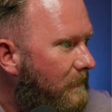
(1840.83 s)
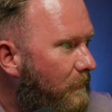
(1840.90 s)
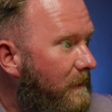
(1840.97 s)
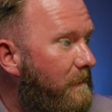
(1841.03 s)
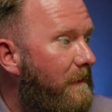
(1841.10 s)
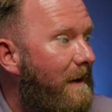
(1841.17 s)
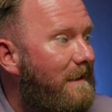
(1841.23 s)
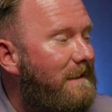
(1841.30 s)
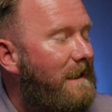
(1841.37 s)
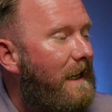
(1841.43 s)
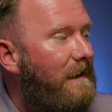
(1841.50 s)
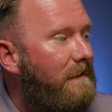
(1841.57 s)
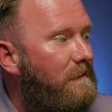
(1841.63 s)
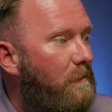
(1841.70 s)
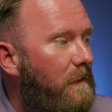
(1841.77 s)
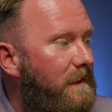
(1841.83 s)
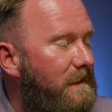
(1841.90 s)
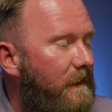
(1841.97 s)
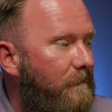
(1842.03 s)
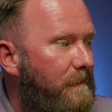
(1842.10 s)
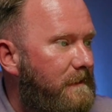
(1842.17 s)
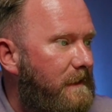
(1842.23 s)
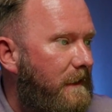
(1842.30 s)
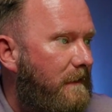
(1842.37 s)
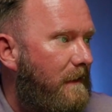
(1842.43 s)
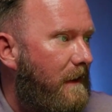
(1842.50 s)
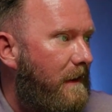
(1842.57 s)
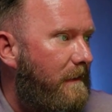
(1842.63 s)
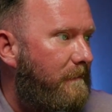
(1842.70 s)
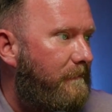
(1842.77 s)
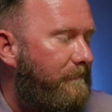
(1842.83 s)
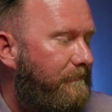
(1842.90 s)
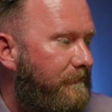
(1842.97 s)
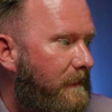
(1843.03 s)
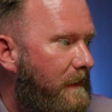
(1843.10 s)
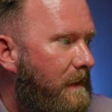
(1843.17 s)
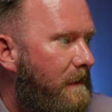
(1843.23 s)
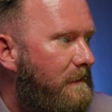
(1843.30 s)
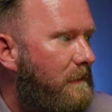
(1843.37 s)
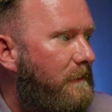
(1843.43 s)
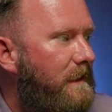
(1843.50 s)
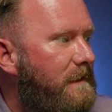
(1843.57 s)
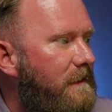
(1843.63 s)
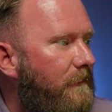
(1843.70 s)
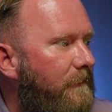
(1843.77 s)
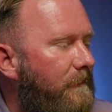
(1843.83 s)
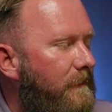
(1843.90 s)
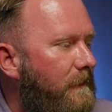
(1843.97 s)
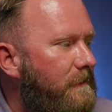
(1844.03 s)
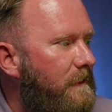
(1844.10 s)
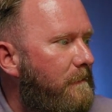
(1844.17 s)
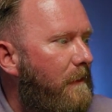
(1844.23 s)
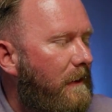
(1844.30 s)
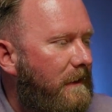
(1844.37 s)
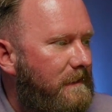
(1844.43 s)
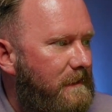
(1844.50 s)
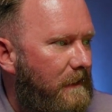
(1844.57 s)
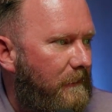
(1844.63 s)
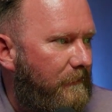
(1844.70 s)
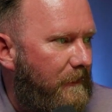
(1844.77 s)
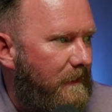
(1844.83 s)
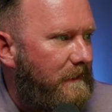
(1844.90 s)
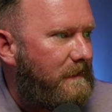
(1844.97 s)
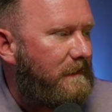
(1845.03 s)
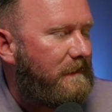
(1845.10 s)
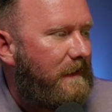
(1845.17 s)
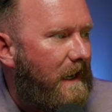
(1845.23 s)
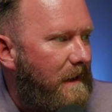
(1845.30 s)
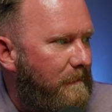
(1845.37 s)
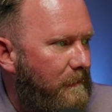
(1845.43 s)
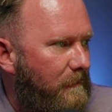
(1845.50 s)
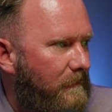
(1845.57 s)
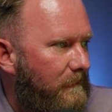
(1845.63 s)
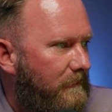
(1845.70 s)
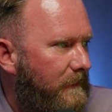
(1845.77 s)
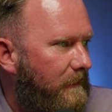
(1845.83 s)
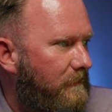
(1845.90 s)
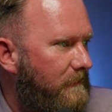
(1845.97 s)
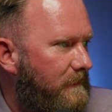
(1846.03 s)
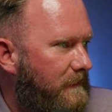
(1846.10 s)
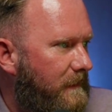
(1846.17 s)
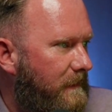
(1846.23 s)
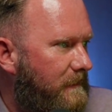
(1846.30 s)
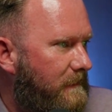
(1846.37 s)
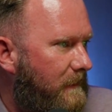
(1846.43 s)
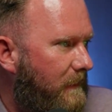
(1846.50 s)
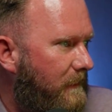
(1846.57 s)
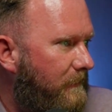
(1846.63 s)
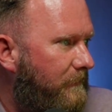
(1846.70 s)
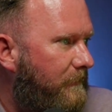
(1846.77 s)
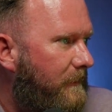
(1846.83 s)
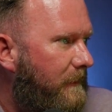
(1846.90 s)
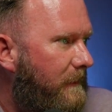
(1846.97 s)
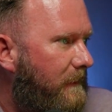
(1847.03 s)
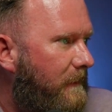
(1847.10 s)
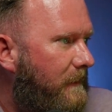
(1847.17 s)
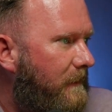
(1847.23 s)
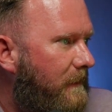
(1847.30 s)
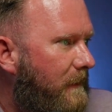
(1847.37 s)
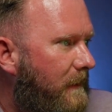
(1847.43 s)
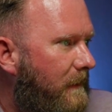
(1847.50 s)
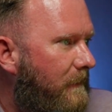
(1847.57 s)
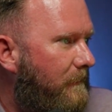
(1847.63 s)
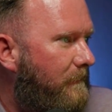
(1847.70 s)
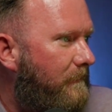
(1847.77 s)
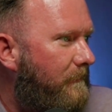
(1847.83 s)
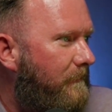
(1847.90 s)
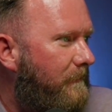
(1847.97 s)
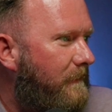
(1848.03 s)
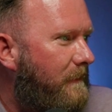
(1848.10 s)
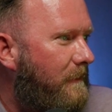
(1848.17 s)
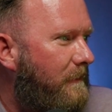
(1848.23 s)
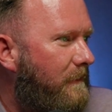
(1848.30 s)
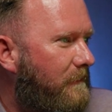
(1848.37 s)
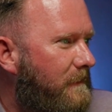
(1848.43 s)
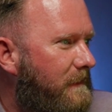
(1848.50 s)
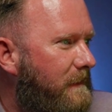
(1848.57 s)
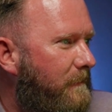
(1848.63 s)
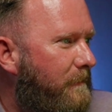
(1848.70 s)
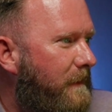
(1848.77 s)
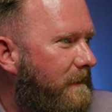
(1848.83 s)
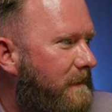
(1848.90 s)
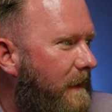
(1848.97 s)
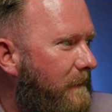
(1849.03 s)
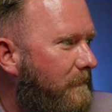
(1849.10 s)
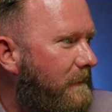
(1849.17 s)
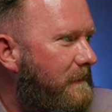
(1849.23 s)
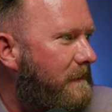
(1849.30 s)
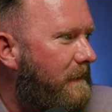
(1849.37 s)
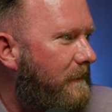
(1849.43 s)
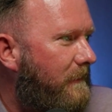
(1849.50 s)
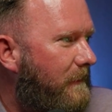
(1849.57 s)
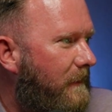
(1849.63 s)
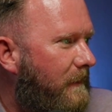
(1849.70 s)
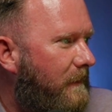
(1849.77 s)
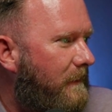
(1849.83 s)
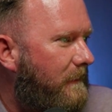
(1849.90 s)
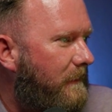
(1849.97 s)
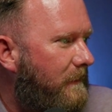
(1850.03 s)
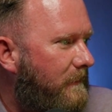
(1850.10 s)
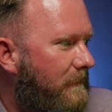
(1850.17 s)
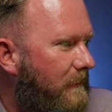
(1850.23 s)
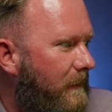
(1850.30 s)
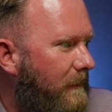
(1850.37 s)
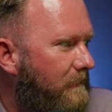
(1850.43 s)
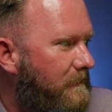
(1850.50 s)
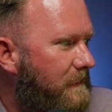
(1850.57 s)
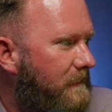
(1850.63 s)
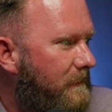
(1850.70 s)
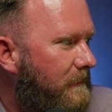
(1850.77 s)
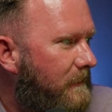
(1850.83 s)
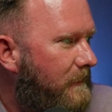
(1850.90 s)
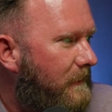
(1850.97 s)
Windermere actually had a 27% climb. So those are markets that are very stable. They don't see a ton of, you don't see big time listing climbs.